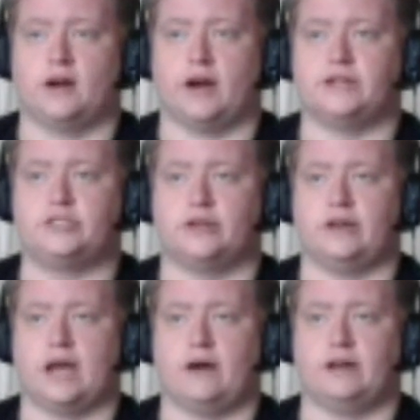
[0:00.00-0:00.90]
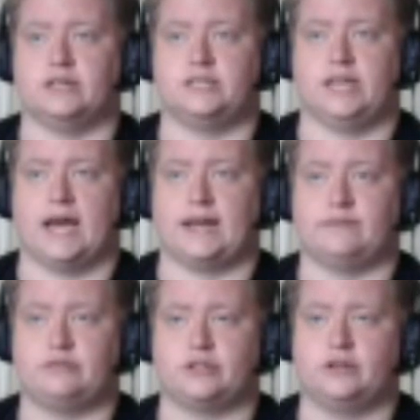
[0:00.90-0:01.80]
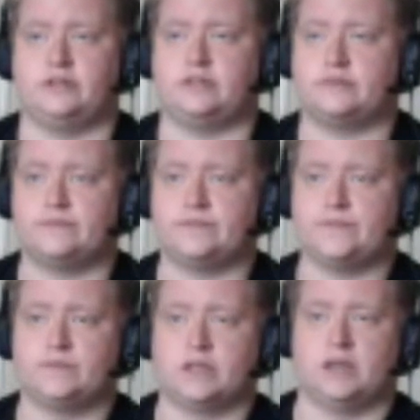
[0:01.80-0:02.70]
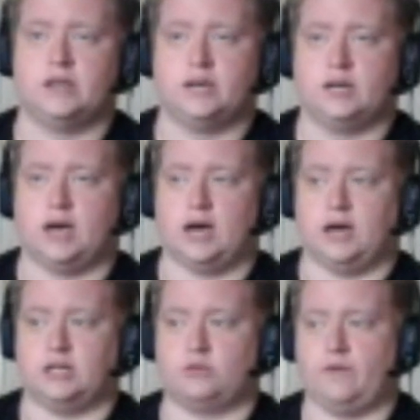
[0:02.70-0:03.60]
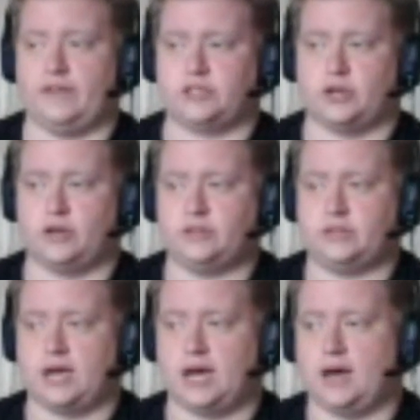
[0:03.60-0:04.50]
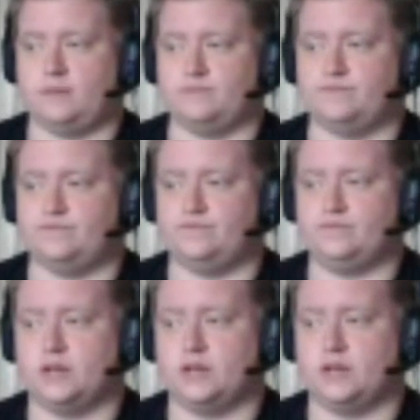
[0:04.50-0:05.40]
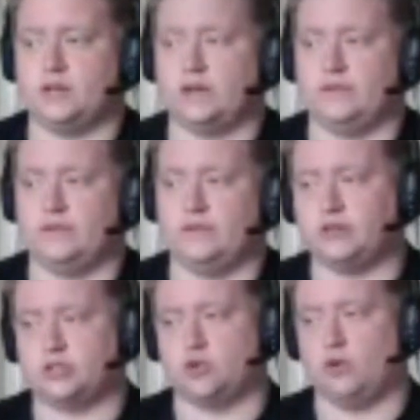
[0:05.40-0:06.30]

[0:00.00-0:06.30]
All right, so now it is the adepts' turns. So on their turns, the one guy with the